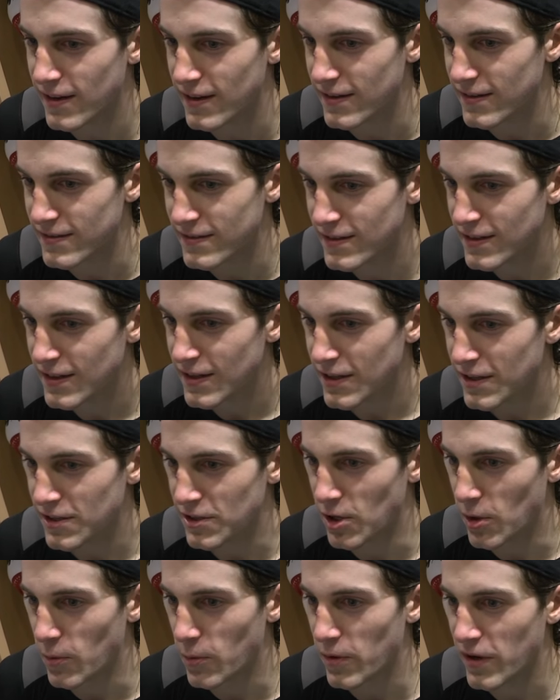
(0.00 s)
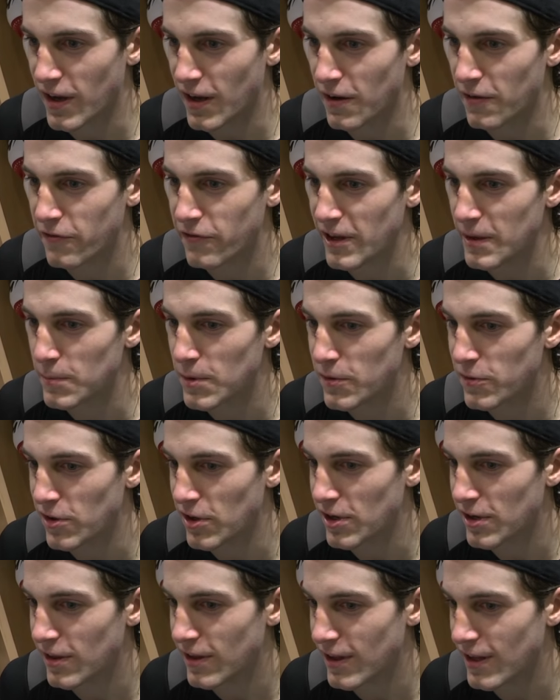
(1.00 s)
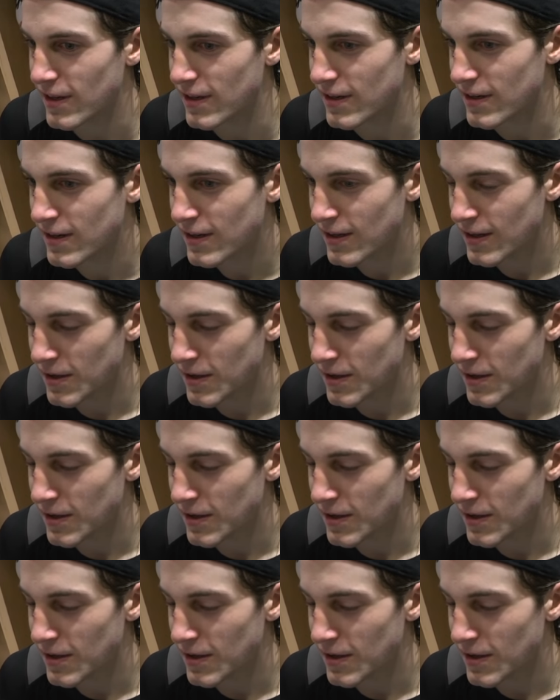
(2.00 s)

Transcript: And, you know, we got our feet moving early, and